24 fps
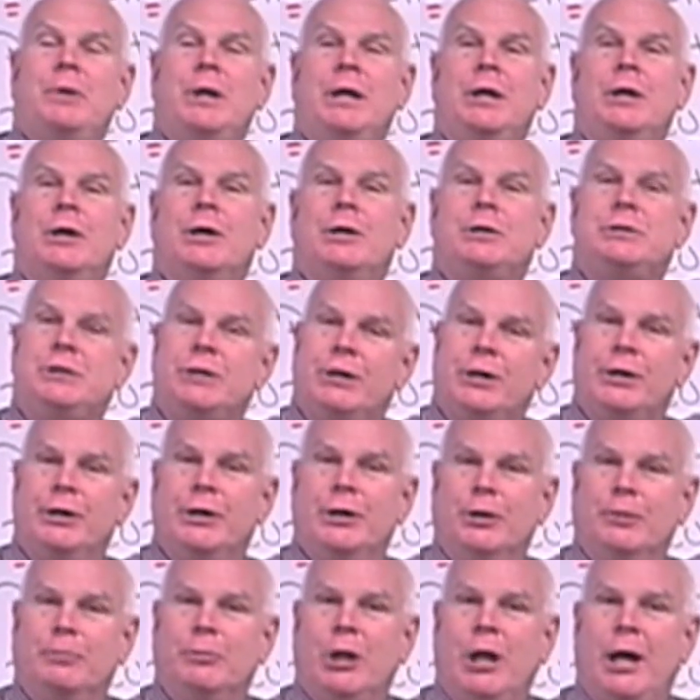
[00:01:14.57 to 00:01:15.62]
being
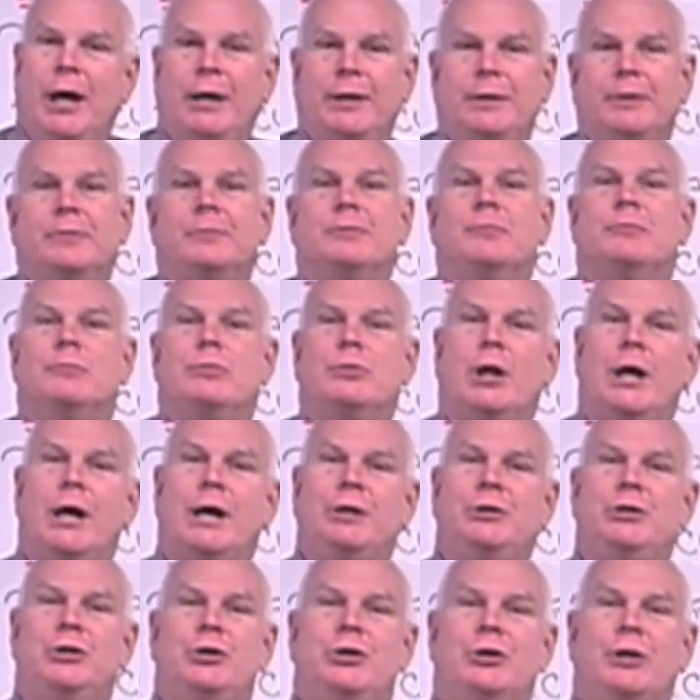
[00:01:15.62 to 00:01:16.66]
arterial blood,
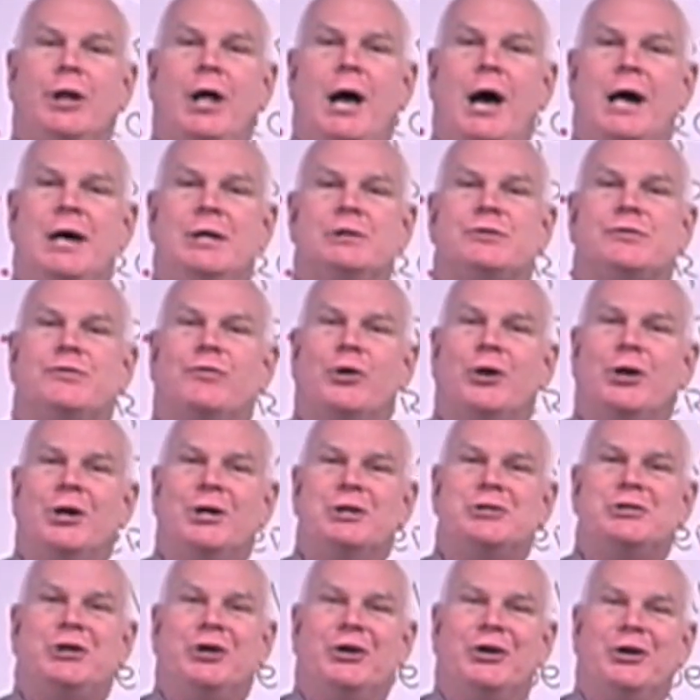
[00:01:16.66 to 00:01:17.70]
blood utilized for an
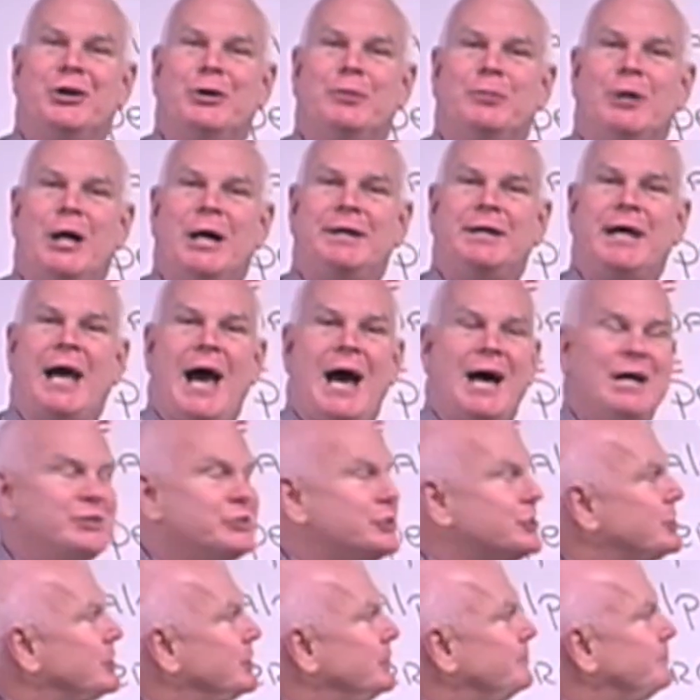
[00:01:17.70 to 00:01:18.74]
arterial blood
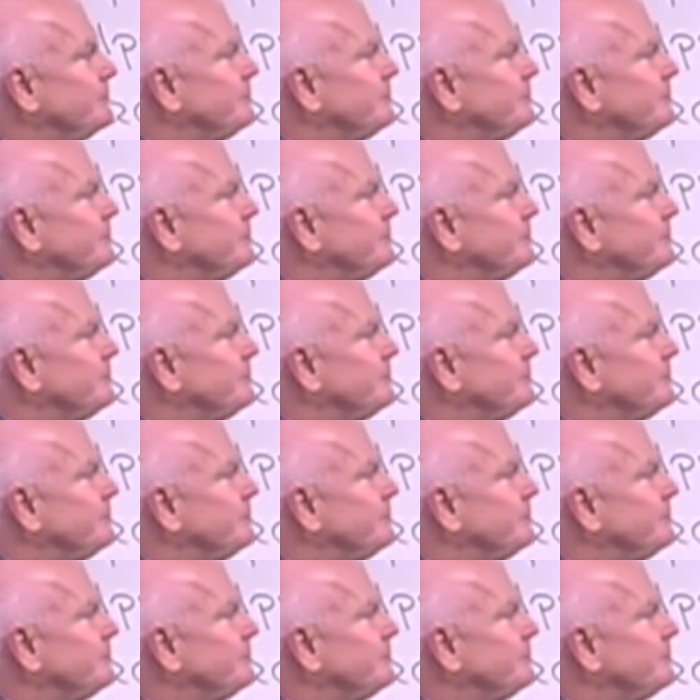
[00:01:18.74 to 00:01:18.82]
gas.